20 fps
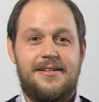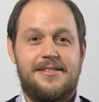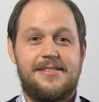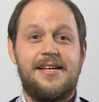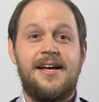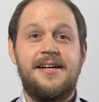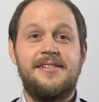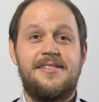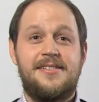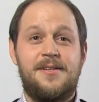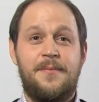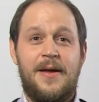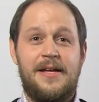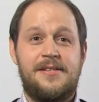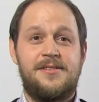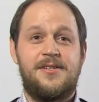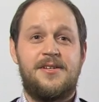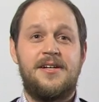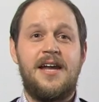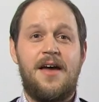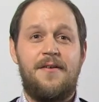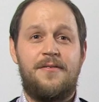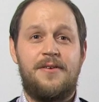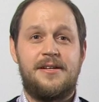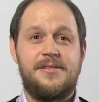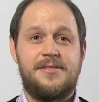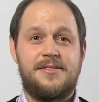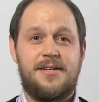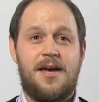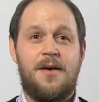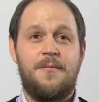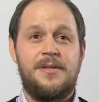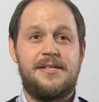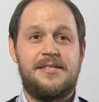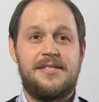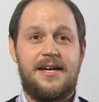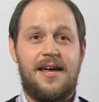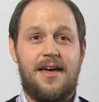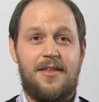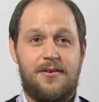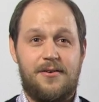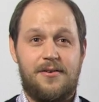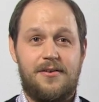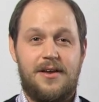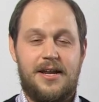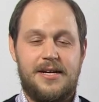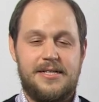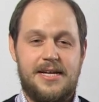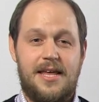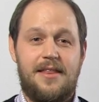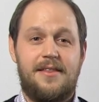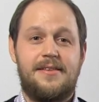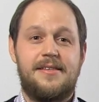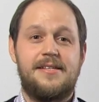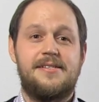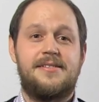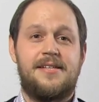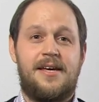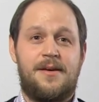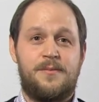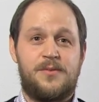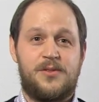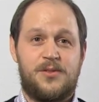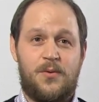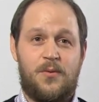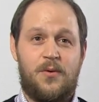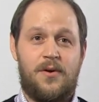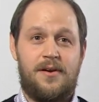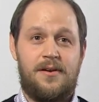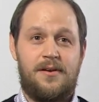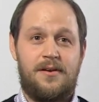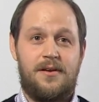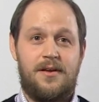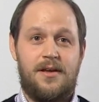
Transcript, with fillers: Science depends on evidence coming together and telling the same story.